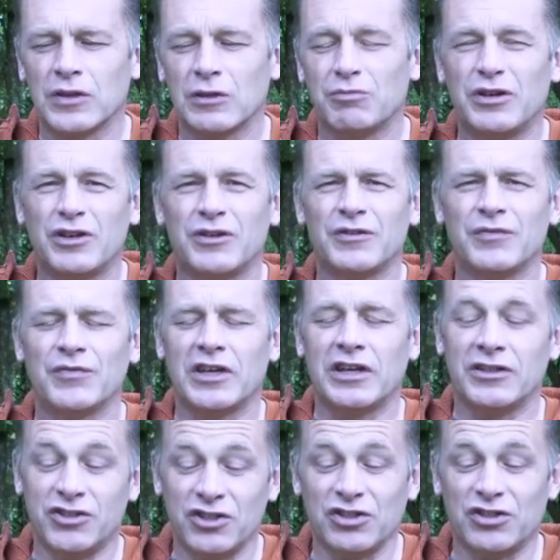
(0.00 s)
But it
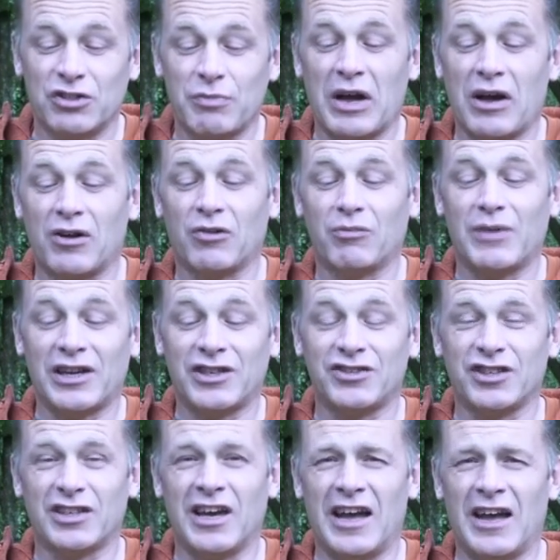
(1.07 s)
just about managed
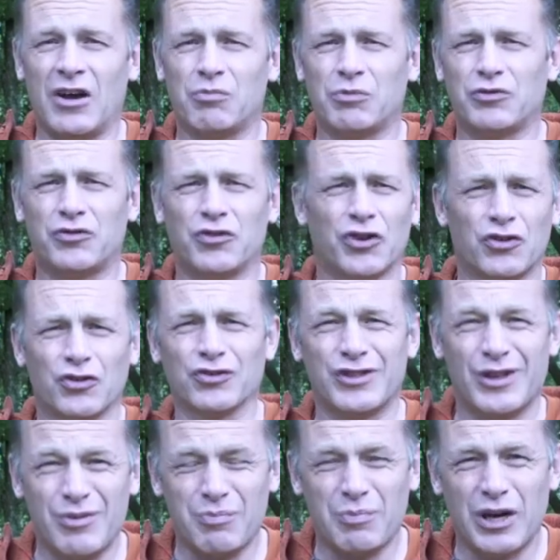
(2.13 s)
to get out before I got so
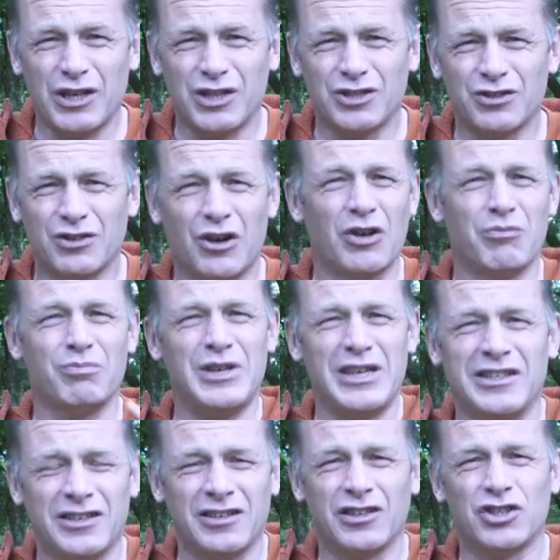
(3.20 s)
impatient that I
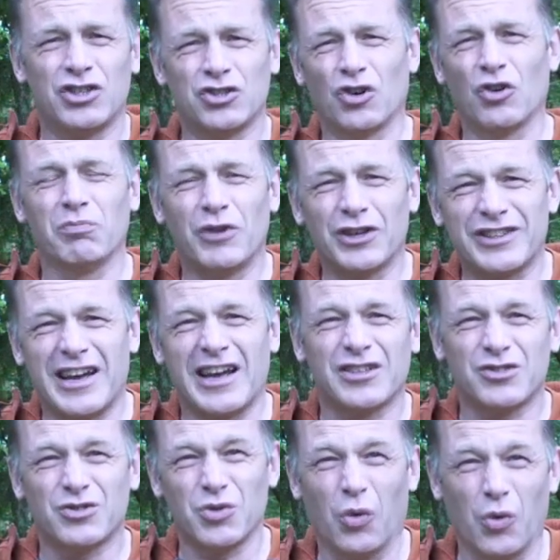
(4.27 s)
immediately shone my
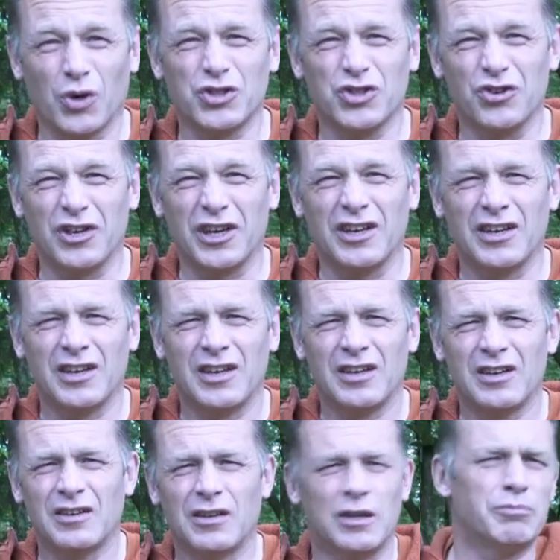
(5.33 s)
dad's torch on it
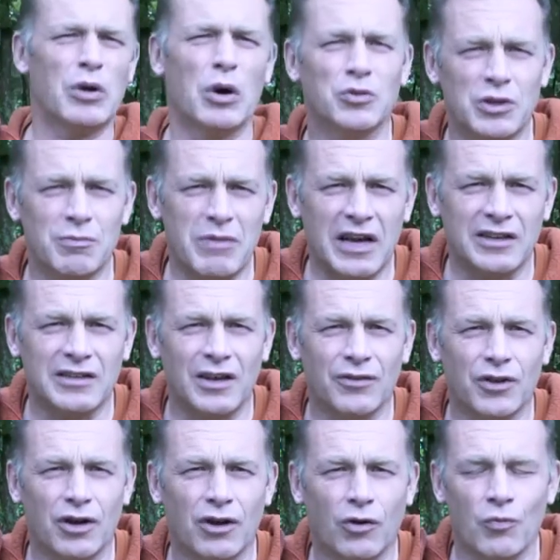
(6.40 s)
and it bolted back down the
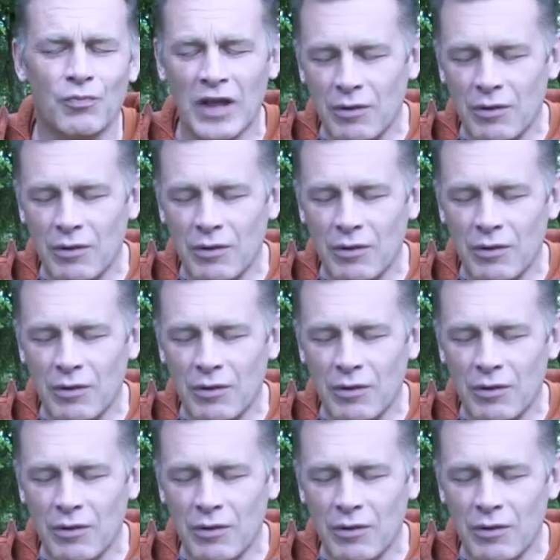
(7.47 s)
hole.